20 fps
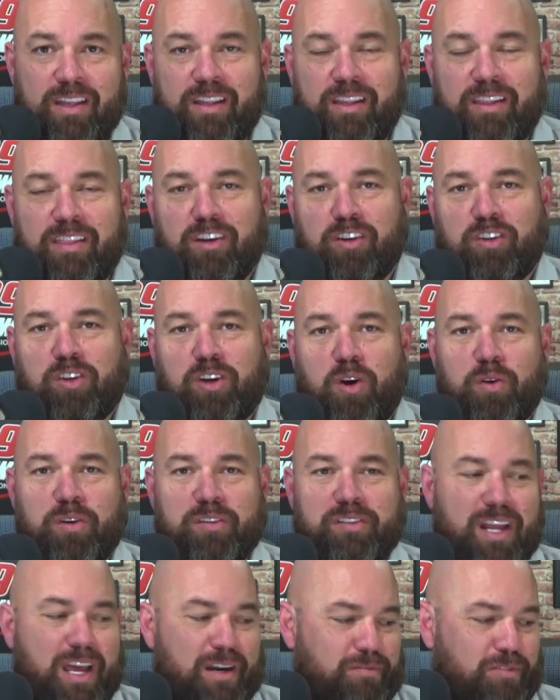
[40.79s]
This show
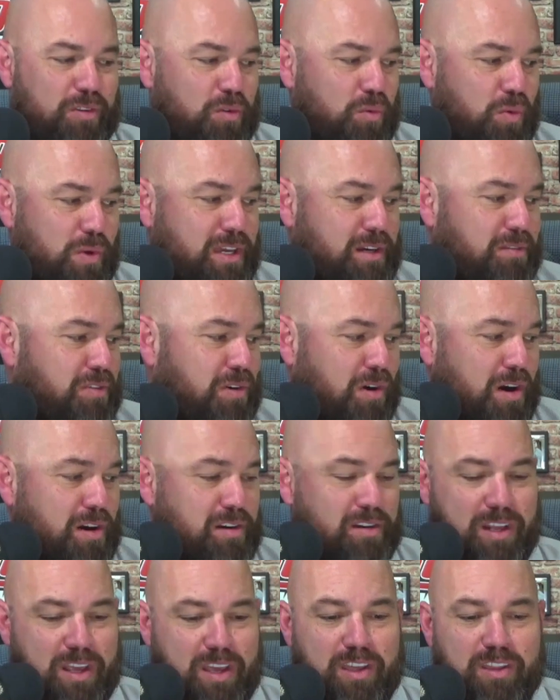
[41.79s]
is not for the weak of
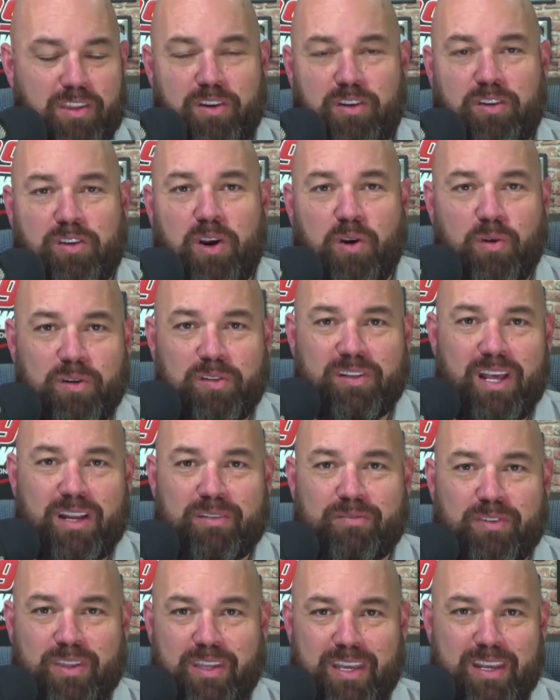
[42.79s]
heart. This show is not
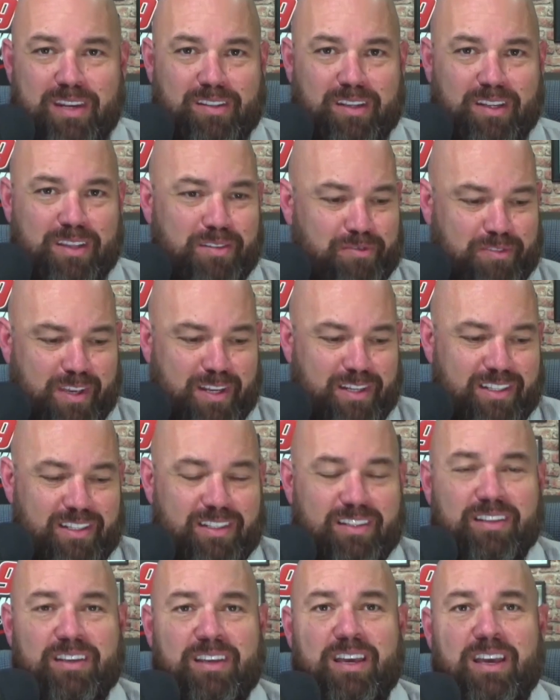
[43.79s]
for the easily
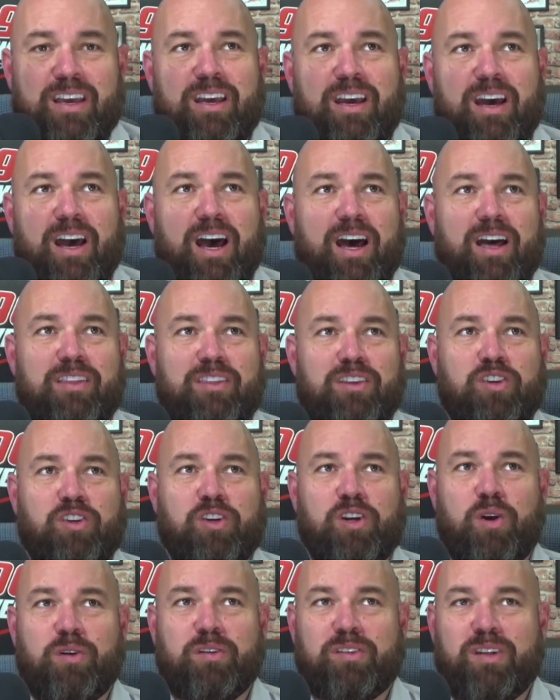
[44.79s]
offended. Uh, this
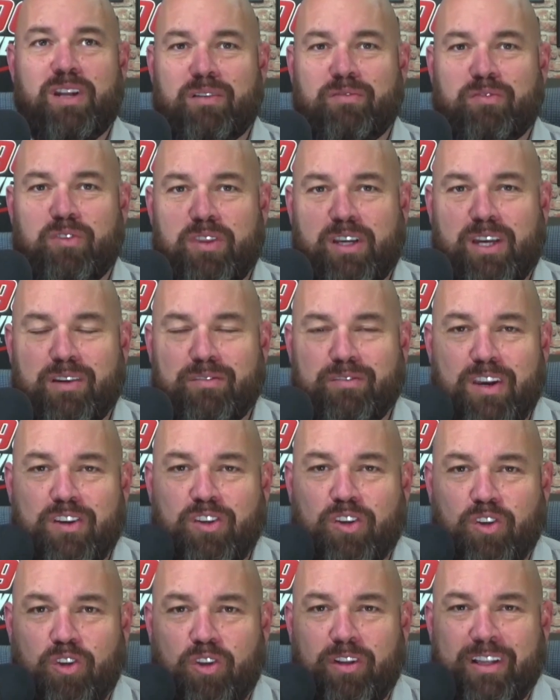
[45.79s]
show is not for the
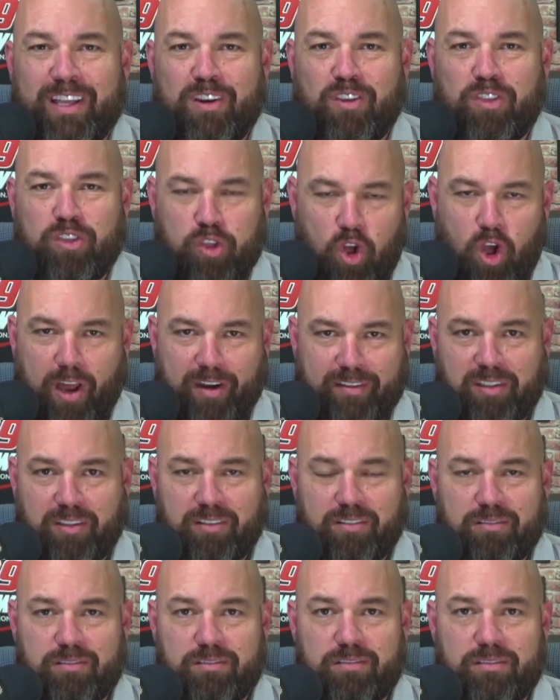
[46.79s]
conventional in thought.
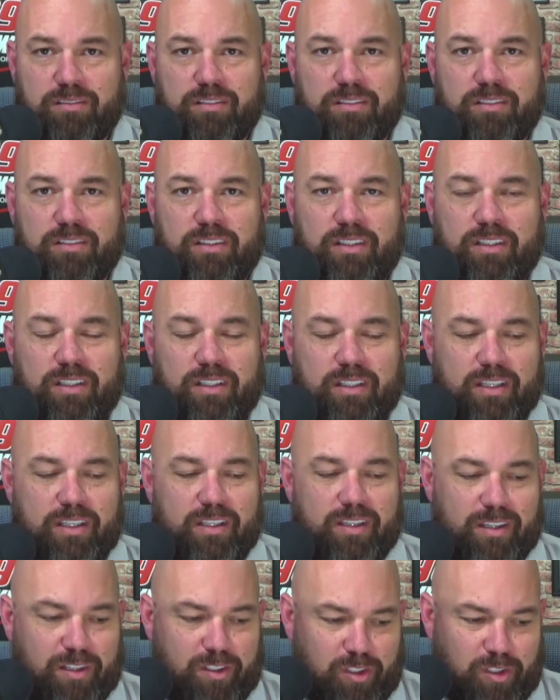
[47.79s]

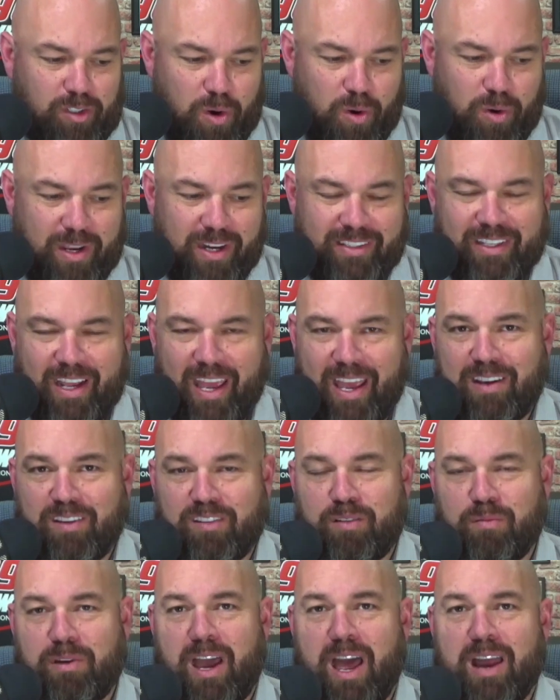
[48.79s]
This show contains
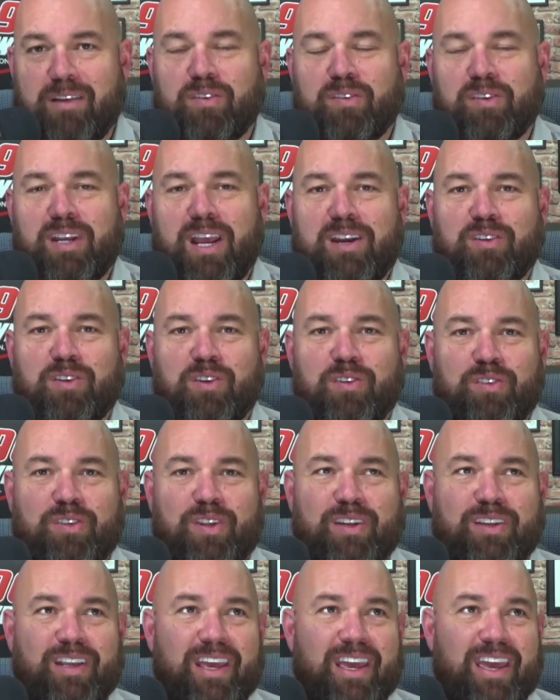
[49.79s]
some conversations
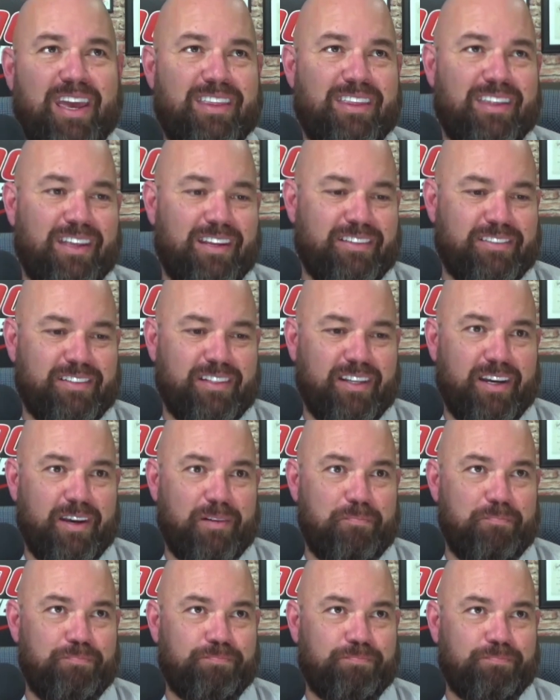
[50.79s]
today that
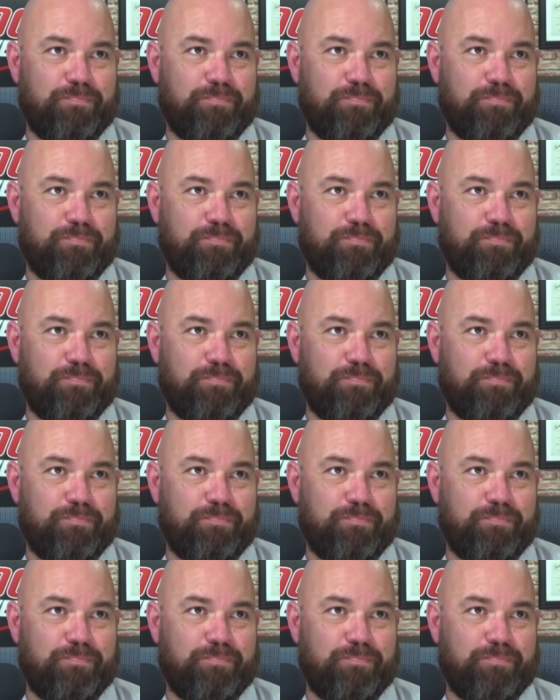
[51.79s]
um,